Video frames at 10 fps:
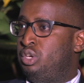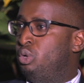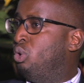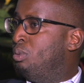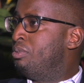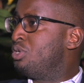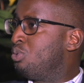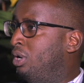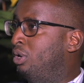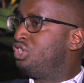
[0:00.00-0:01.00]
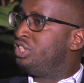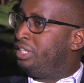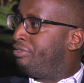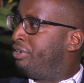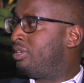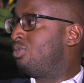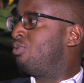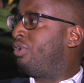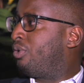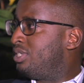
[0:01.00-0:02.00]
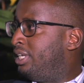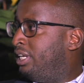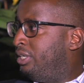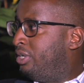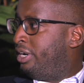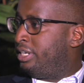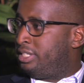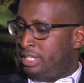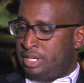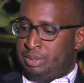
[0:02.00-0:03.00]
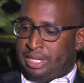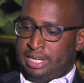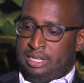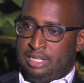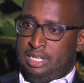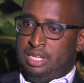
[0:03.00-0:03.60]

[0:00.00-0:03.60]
Homeboyz were launching their frequency in Eldoret that weekend.